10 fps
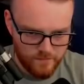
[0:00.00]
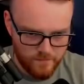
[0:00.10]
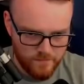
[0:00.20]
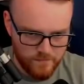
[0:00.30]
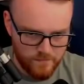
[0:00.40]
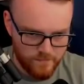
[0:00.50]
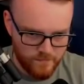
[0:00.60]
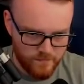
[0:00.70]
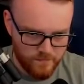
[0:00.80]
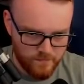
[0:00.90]

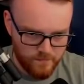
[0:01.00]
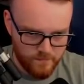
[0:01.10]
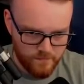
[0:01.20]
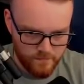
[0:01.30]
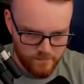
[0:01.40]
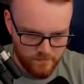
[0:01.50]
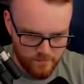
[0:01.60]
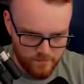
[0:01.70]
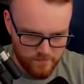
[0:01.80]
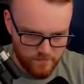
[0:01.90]

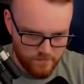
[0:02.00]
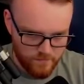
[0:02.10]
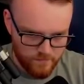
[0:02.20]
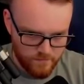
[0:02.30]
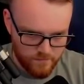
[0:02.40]
No one is speaking in this clip.